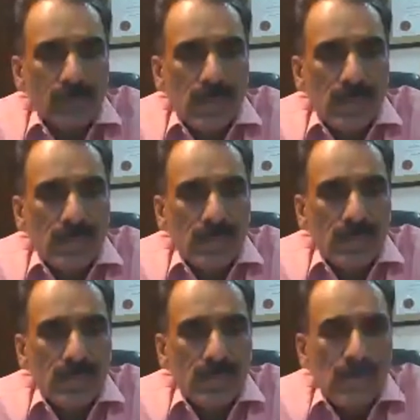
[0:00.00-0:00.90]

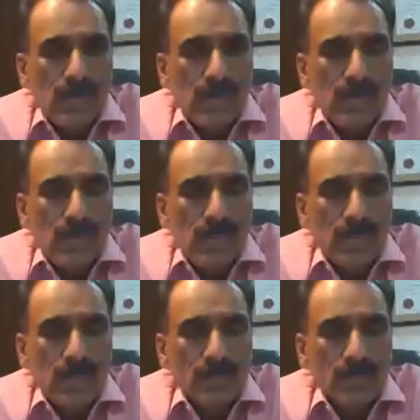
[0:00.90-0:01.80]

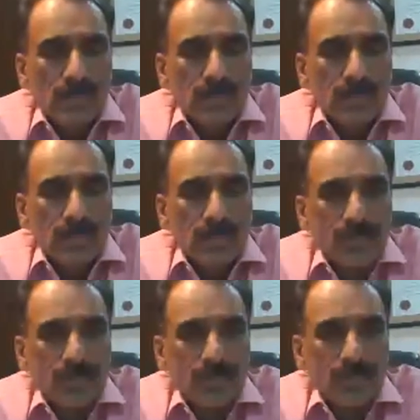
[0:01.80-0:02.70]

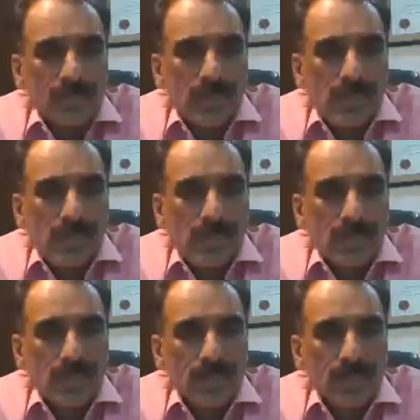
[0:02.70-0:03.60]

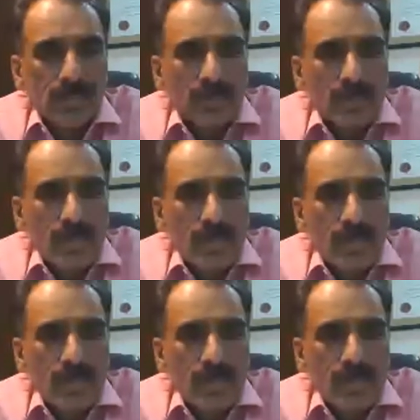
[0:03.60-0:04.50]

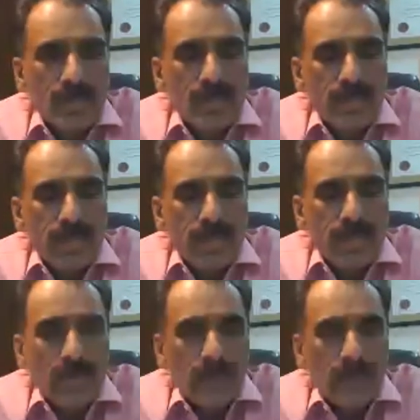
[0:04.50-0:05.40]

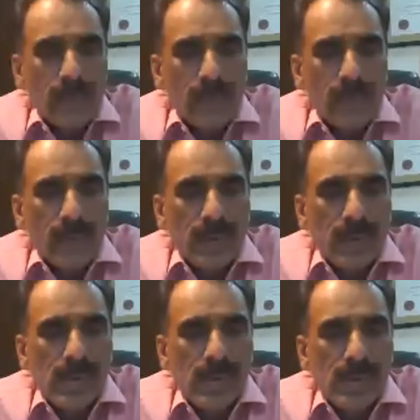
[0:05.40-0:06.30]

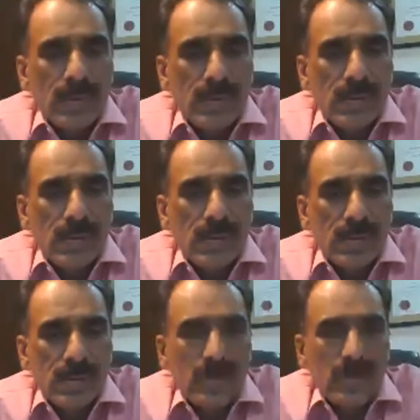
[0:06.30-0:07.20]

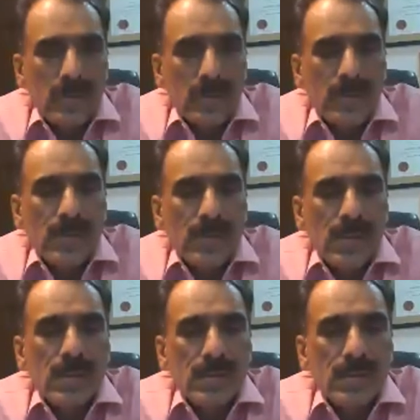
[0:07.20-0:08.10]
(silent)